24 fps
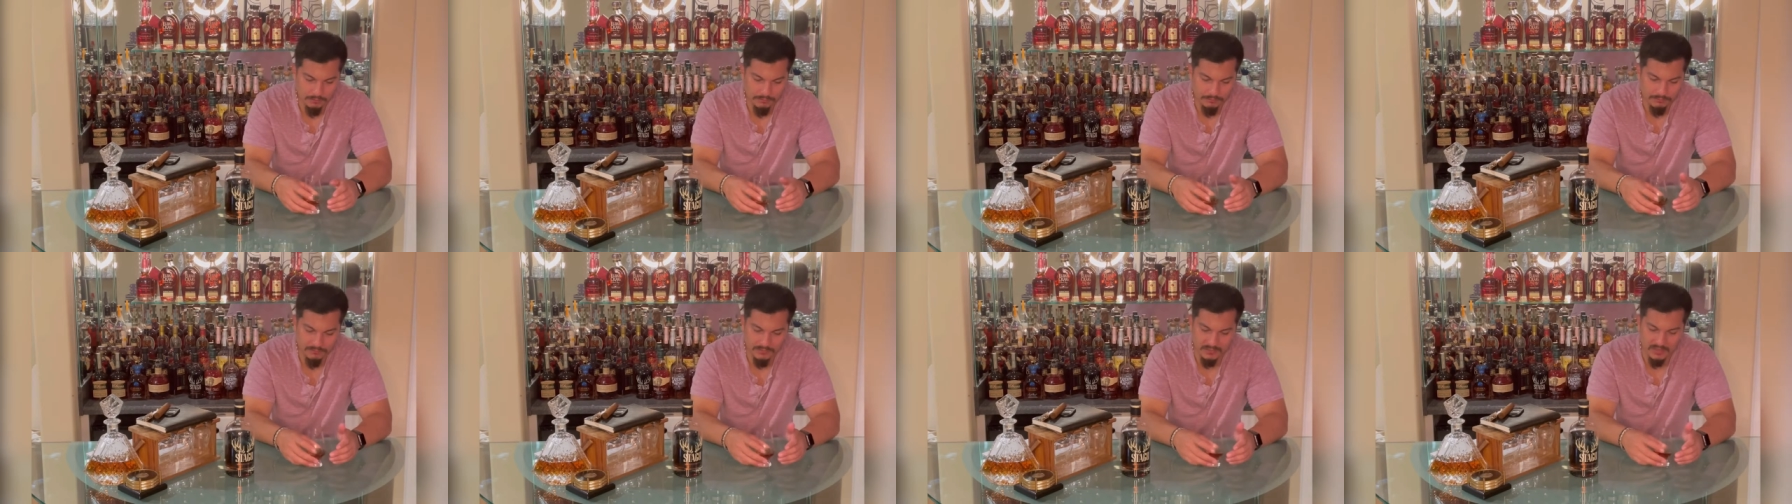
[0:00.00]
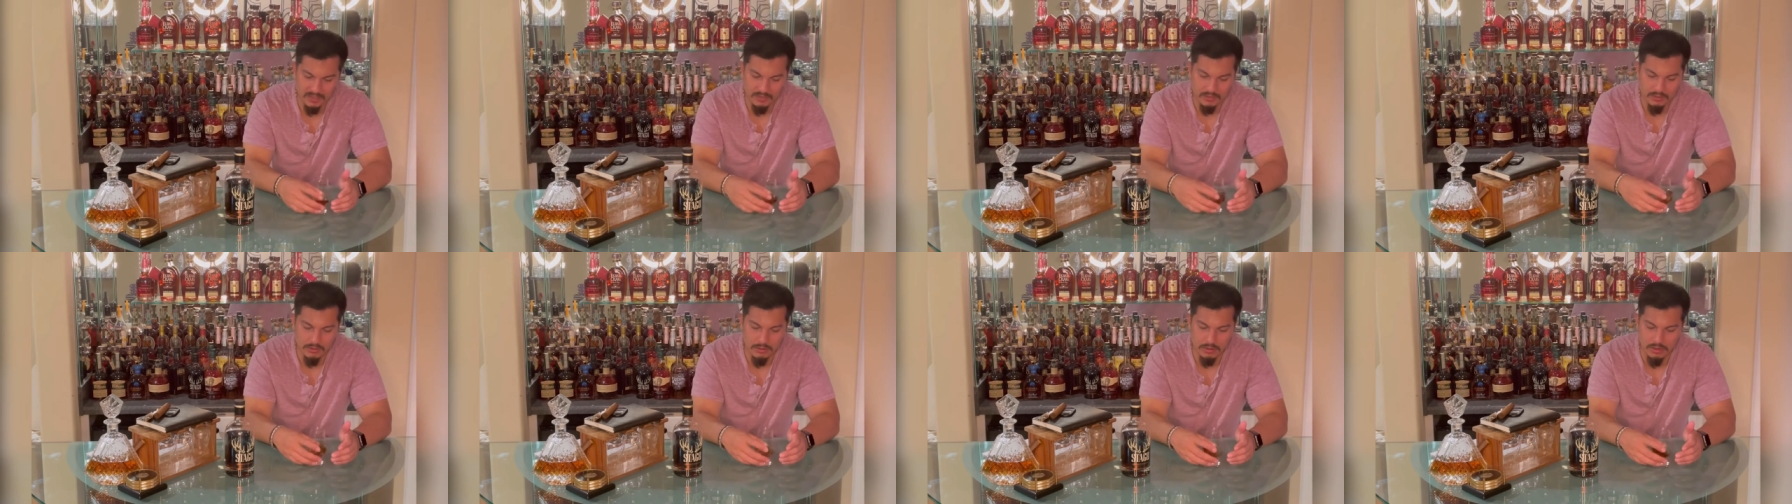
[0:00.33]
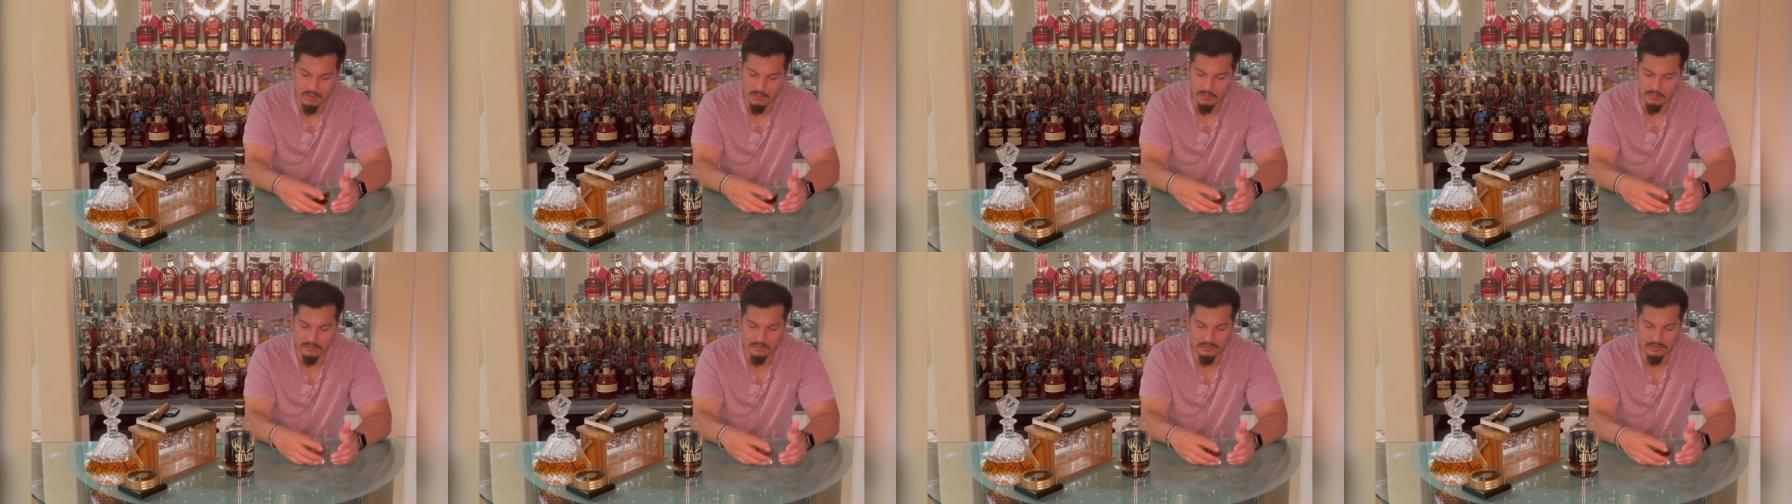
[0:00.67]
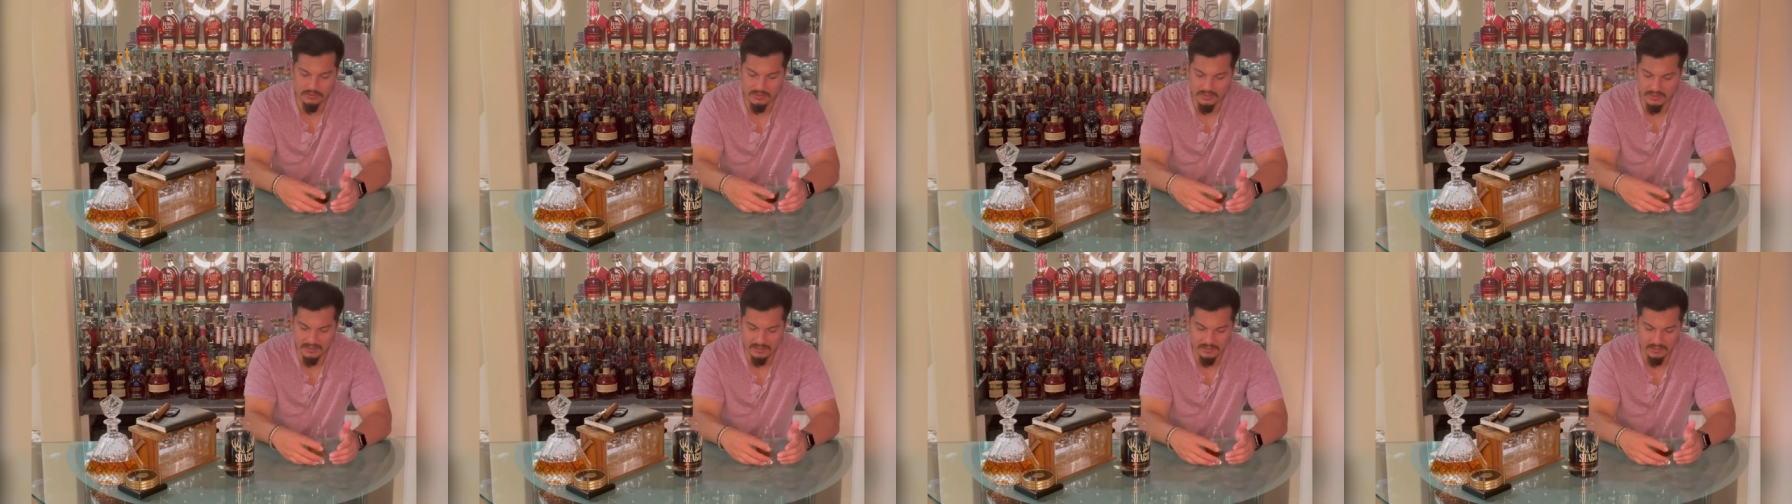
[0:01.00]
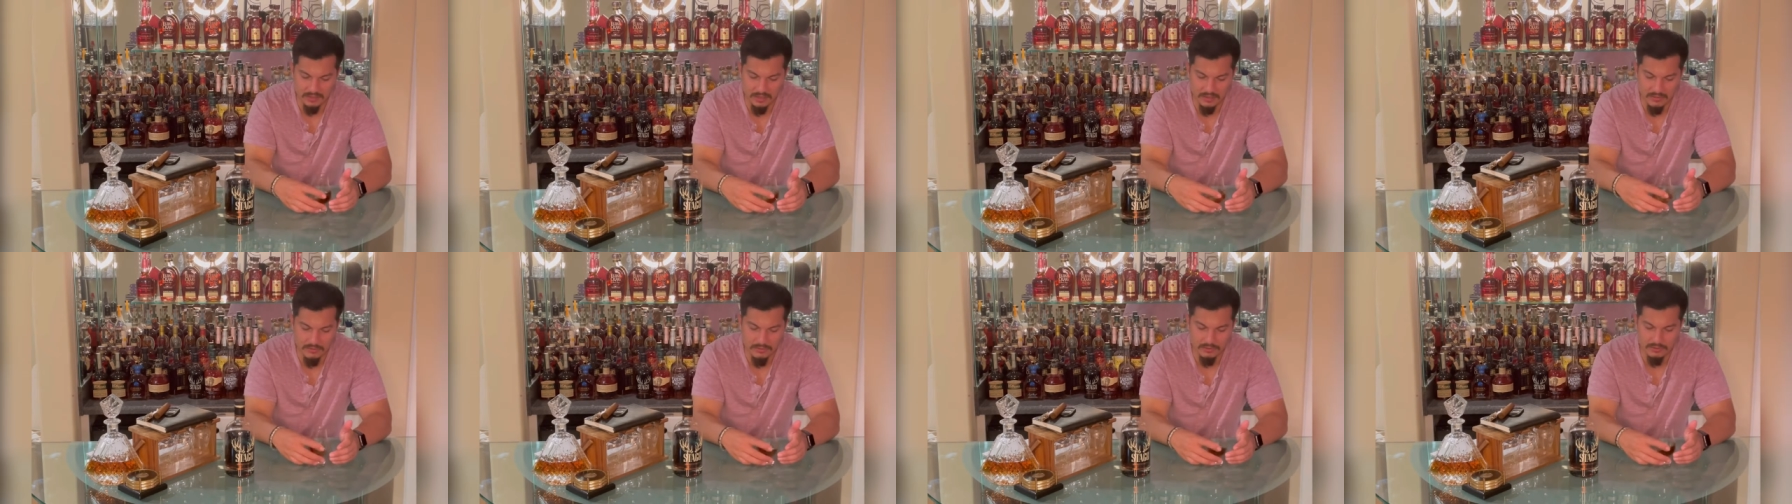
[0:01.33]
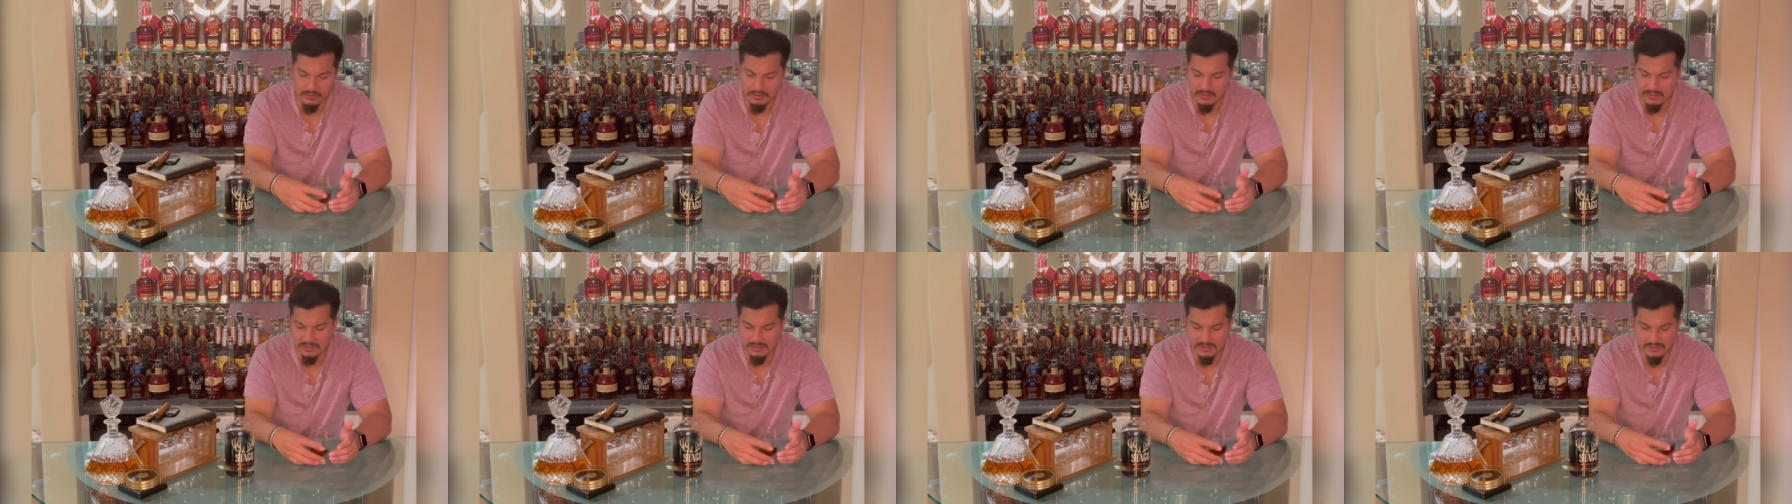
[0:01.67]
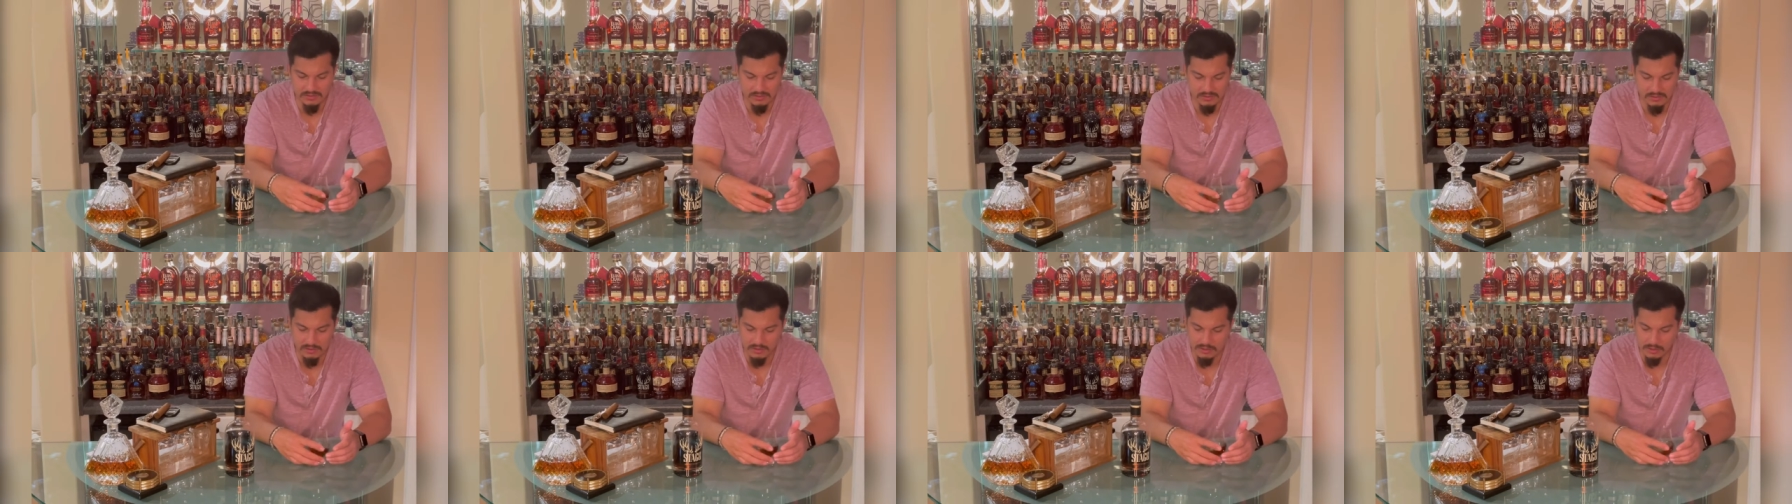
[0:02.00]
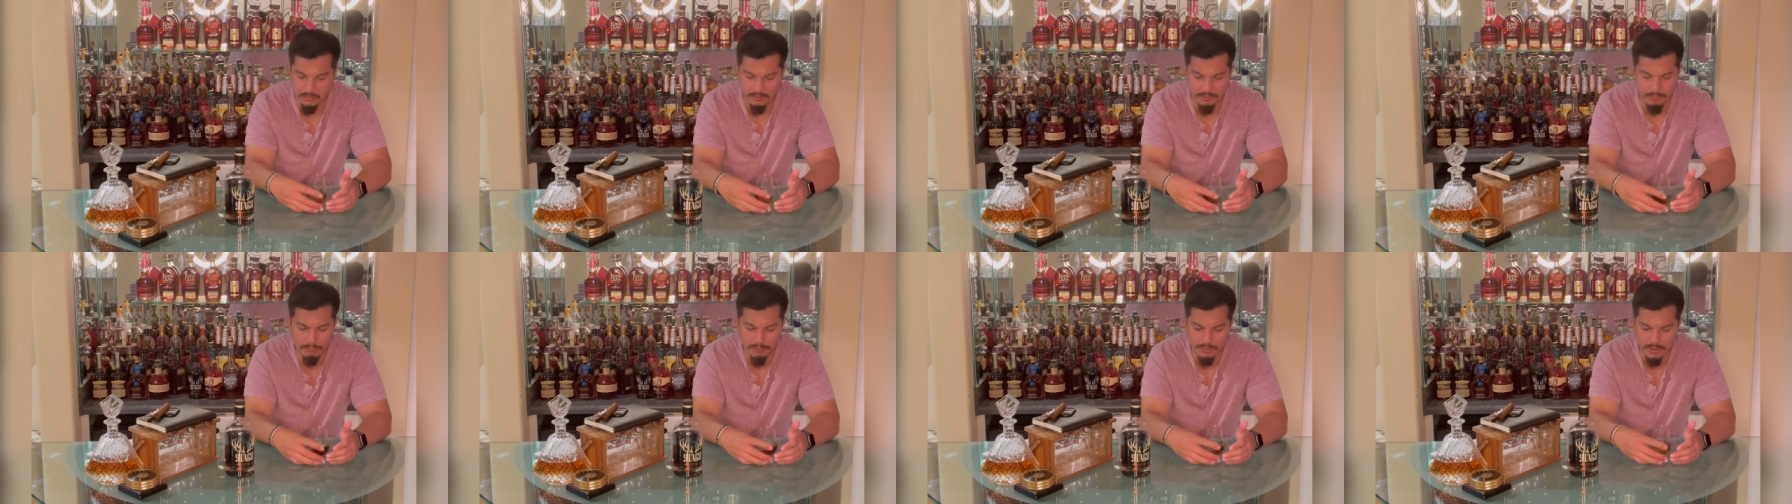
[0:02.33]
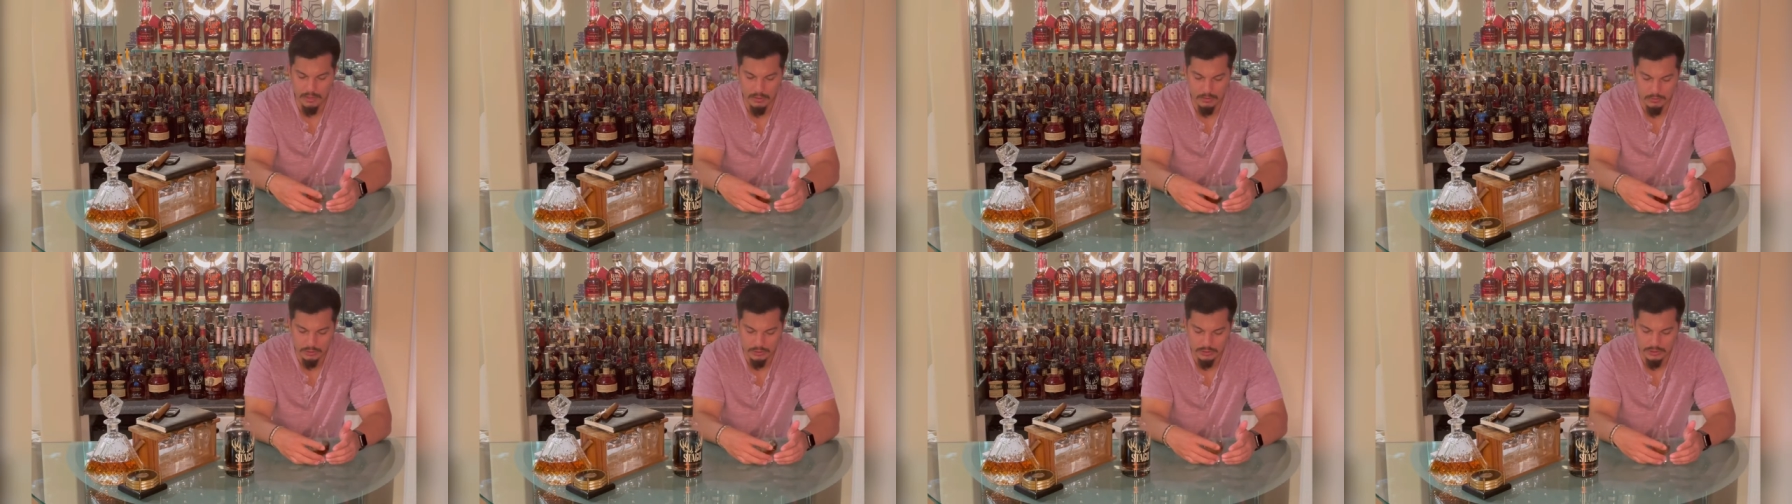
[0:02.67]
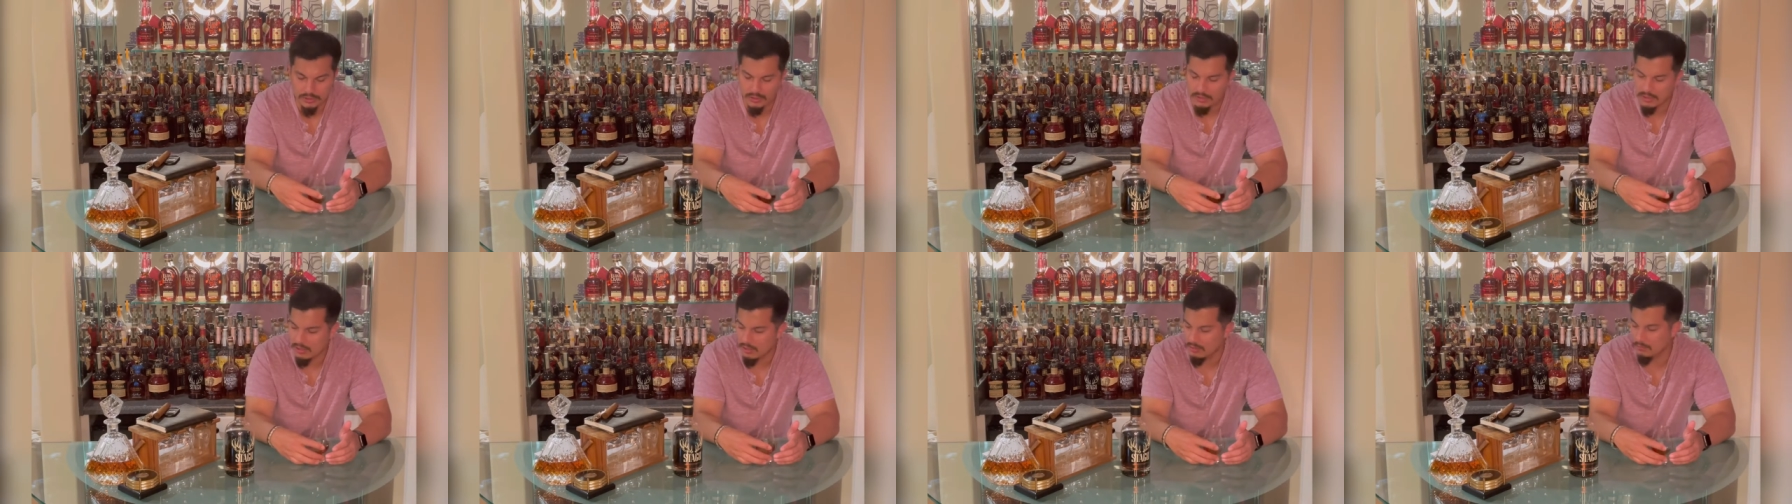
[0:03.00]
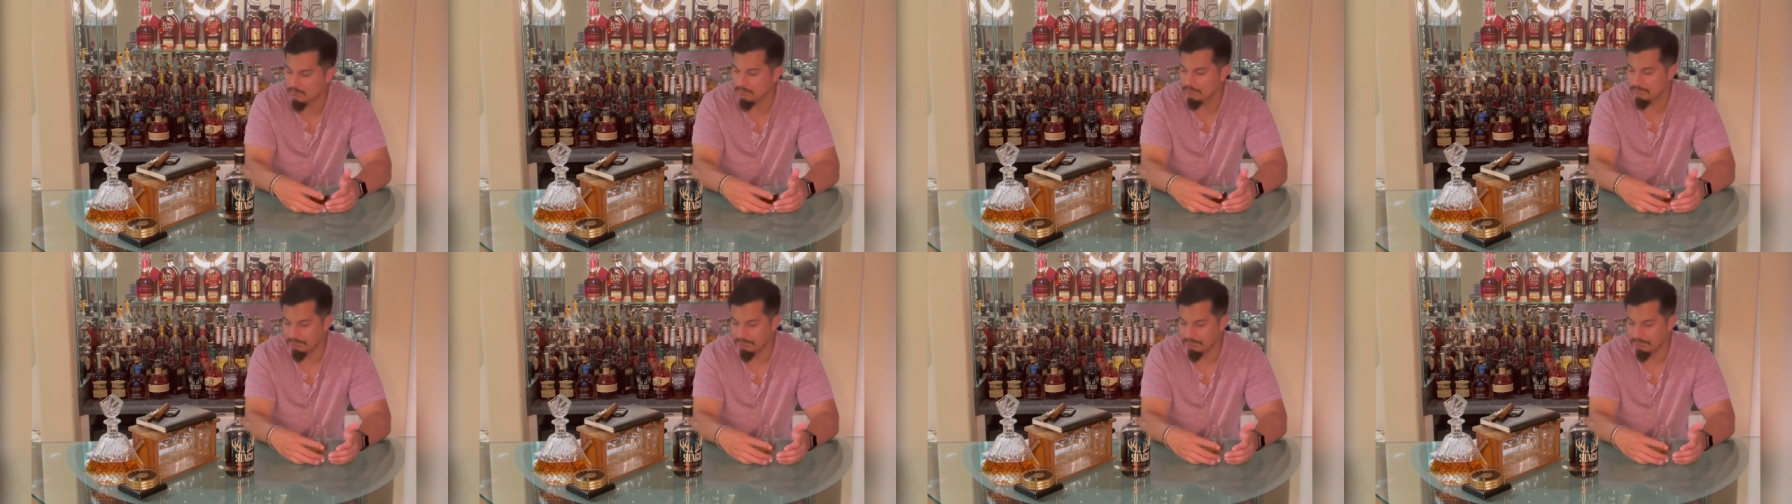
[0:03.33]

like caramel, like leather, like syrup, brown sugar.